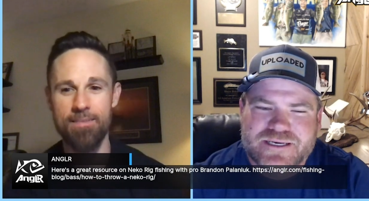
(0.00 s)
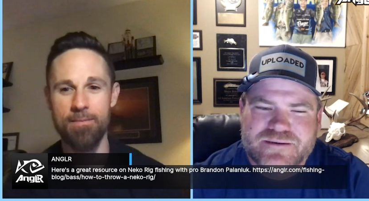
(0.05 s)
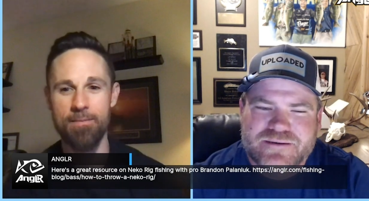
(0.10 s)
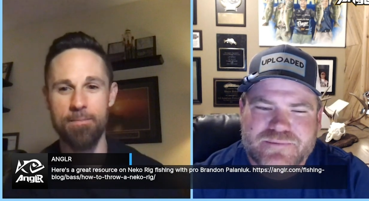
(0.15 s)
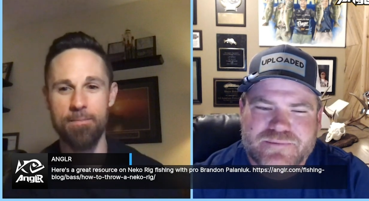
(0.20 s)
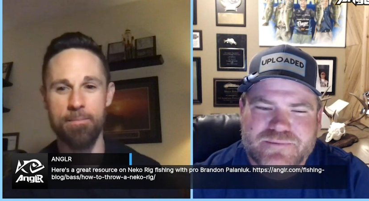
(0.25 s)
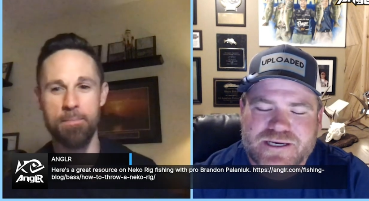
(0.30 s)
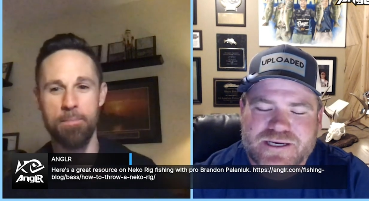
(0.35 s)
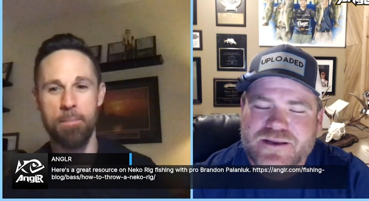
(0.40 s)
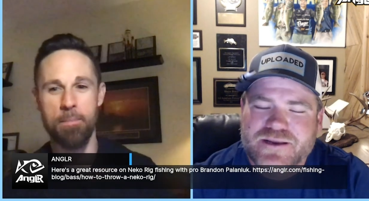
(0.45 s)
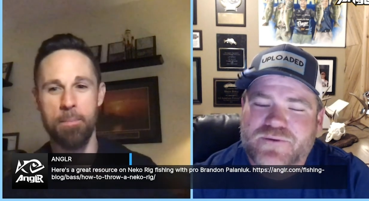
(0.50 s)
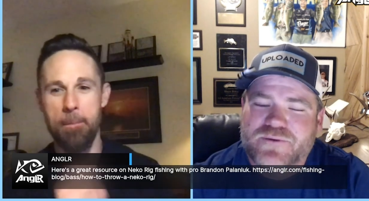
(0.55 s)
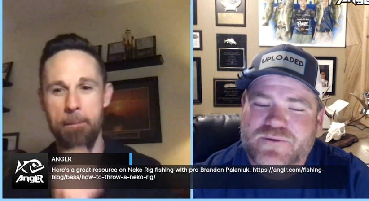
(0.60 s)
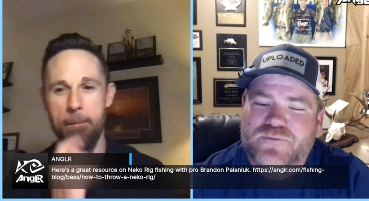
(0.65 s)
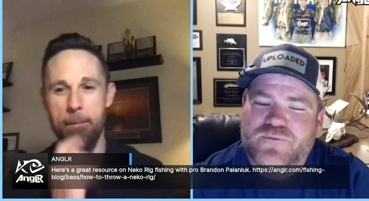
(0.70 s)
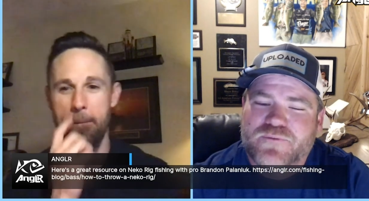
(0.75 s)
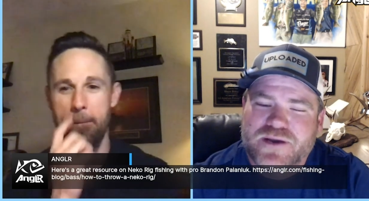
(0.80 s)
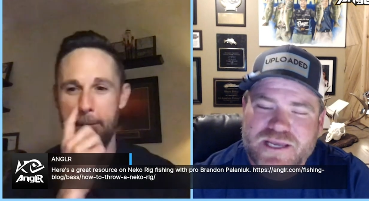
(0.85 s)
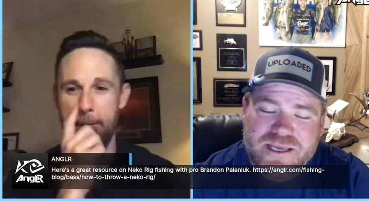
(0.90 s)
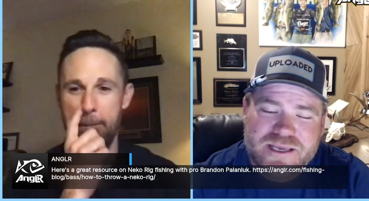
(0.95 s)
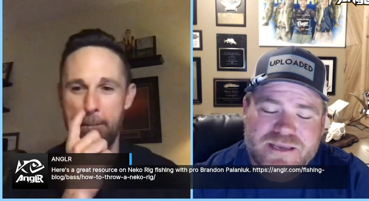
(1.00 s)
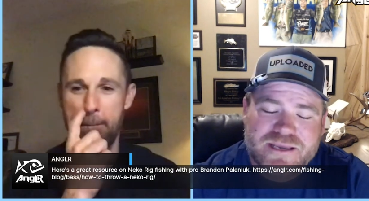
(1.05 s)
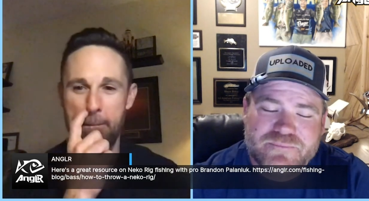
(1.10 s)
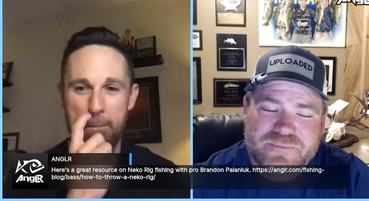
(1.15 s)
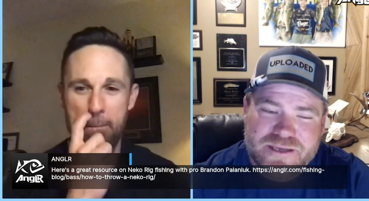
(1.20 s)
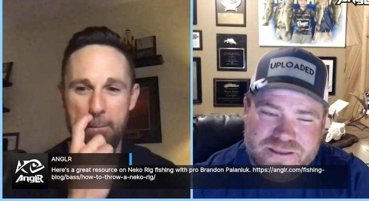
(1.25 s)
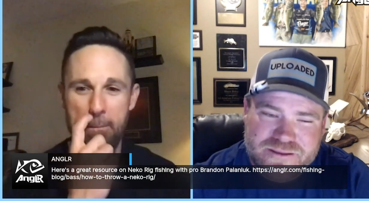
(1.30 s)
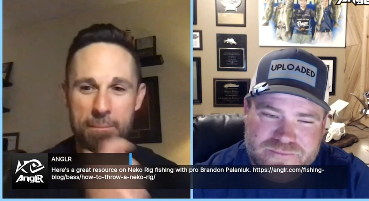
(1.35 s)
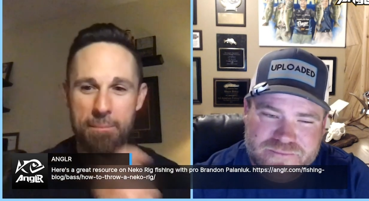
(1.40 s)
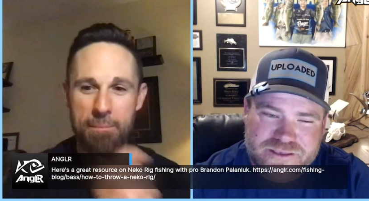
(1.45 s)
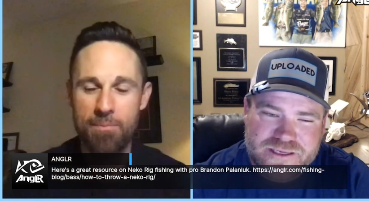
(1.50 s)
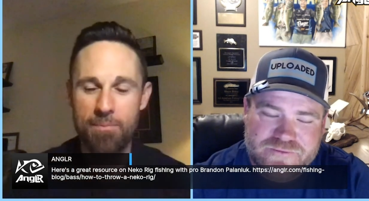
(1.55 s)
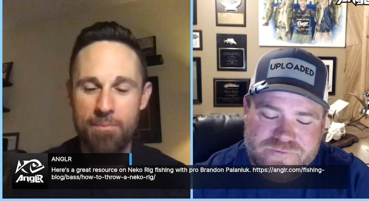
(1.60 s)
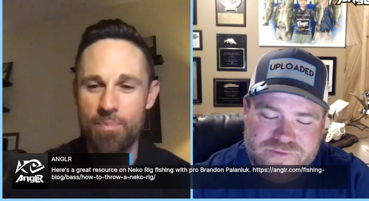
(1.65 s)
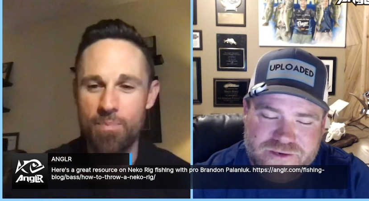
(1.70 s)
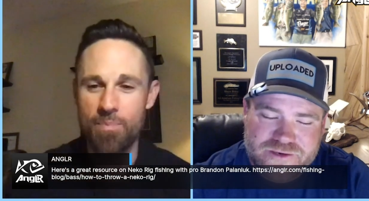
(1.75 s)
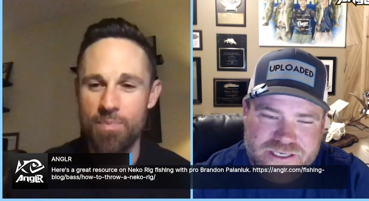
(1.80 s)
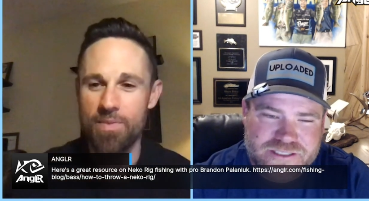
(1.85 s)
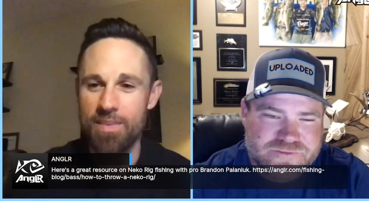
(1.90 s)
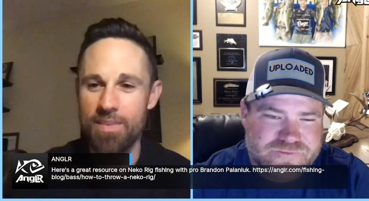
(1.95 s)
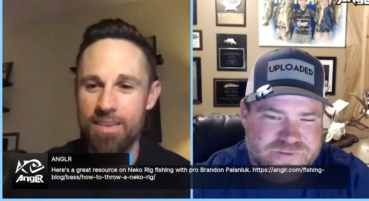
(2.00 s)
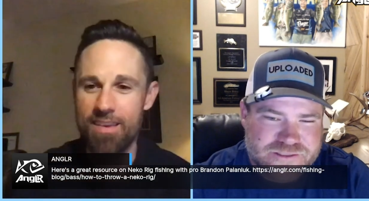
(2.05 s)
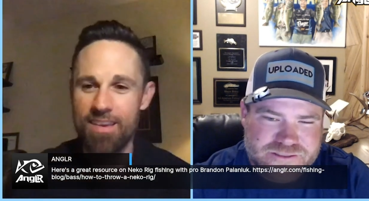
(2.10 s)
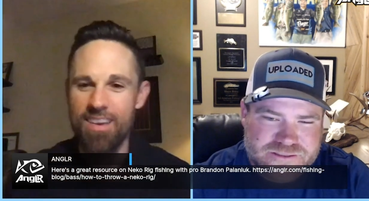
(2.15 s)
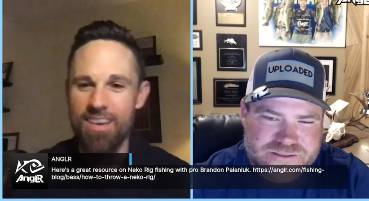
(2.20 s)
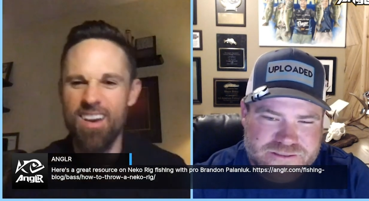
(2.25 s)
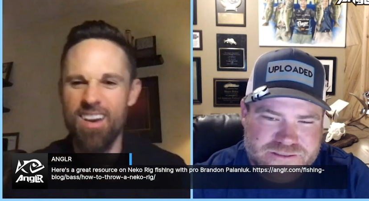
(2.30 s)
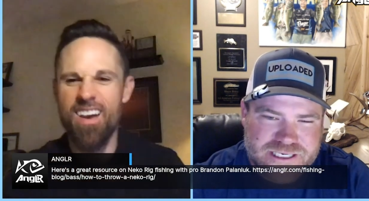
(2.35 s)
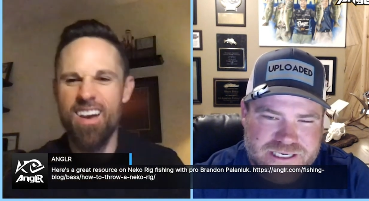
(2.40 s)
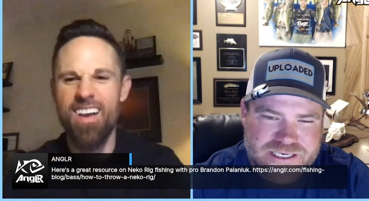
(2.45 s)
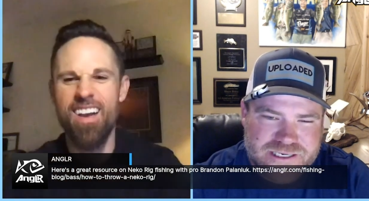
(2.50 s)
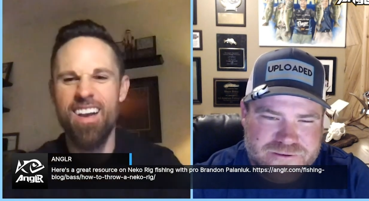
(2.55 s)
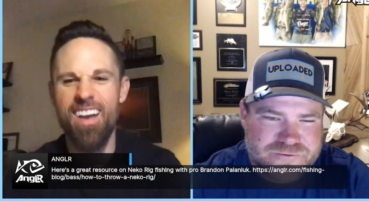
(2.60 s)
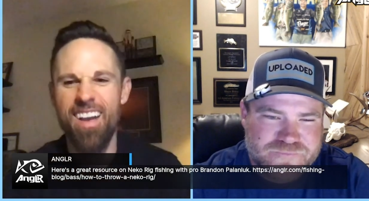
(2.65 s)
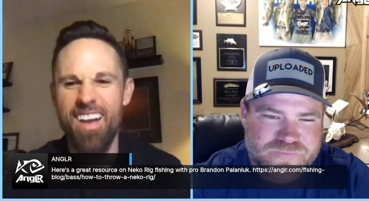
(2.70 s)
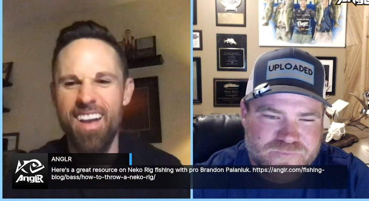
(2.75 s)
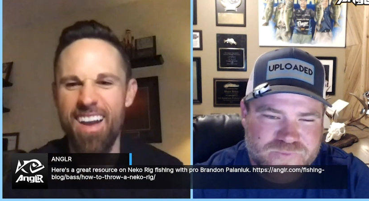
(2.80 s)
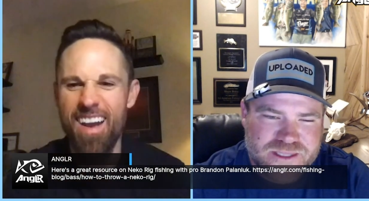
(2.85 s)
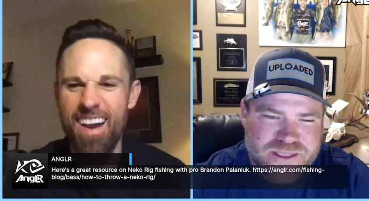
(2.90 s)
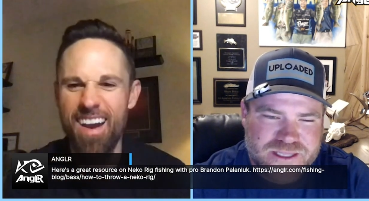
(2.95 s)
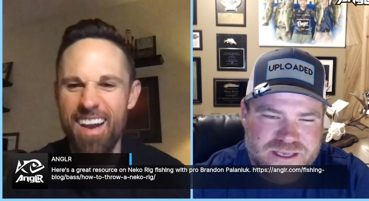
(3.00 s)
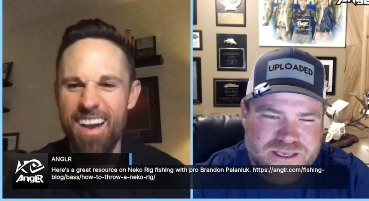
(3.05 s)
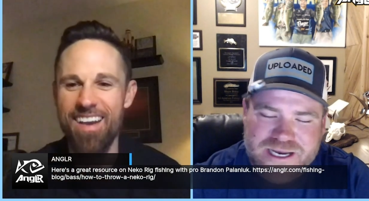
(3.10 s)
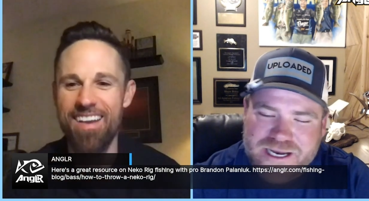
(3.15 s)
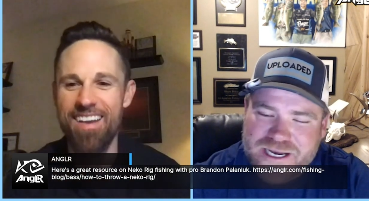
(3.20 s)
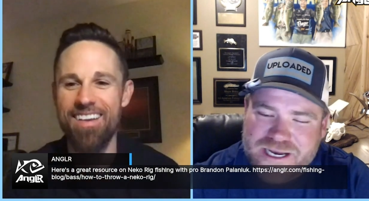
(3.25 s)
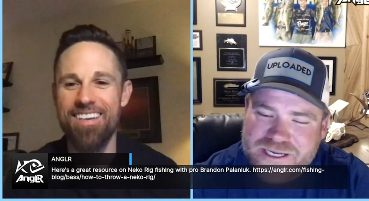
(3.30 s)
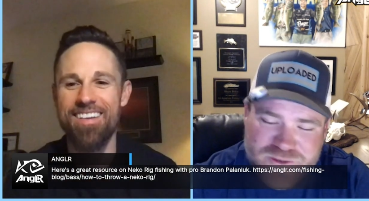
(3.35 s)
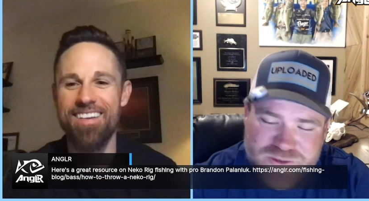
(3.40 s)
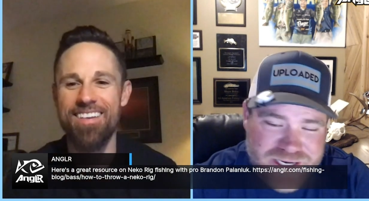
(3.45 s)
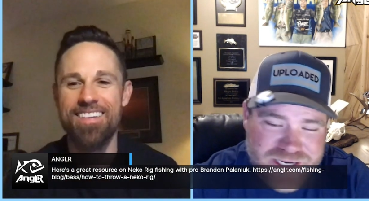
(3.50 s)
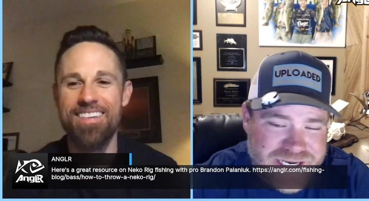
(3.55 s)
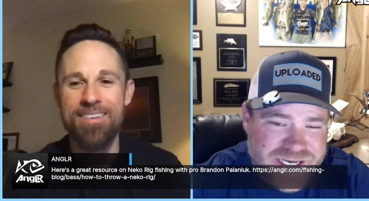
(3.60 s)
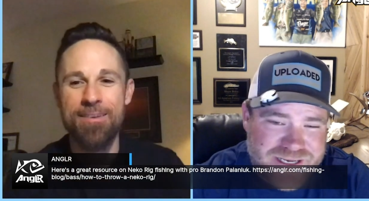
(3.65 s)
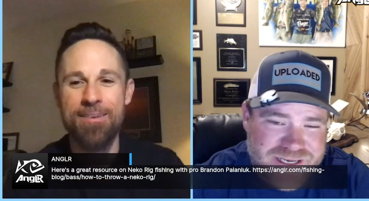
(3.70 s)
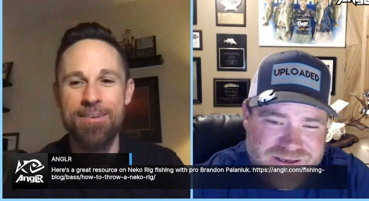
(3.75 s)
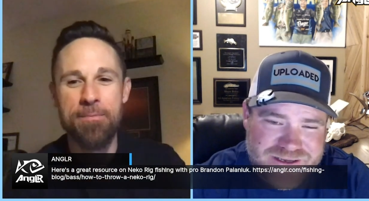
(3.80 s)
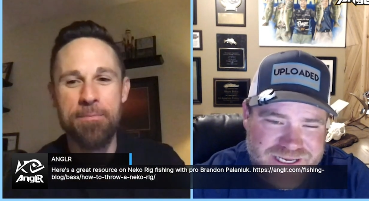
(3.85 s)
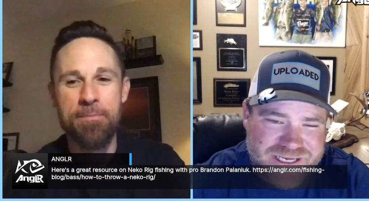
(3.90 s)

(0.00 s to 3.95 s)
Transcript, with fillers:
Speaker 1: it, but y'all are way better than me at finesse fishing. I don't, I, I